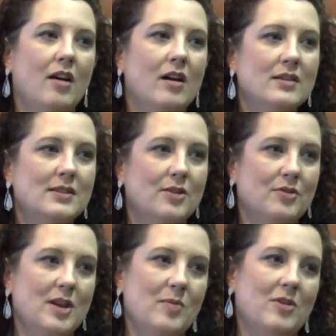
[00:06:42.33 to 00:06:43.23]
also
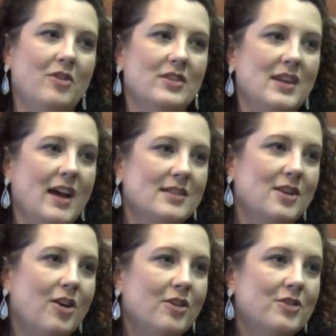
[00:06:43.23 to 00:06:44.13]
keeping all the tax
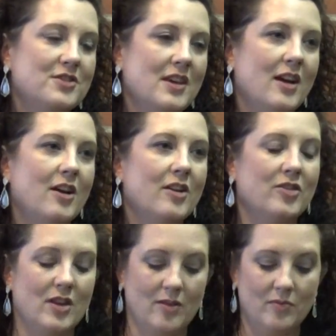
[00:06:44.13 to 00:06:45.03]
dollars there
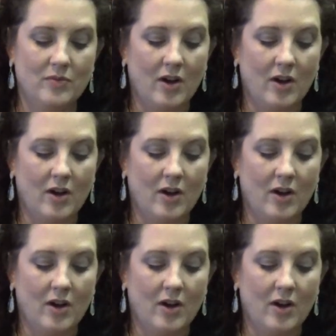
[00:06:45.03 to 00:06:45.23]
and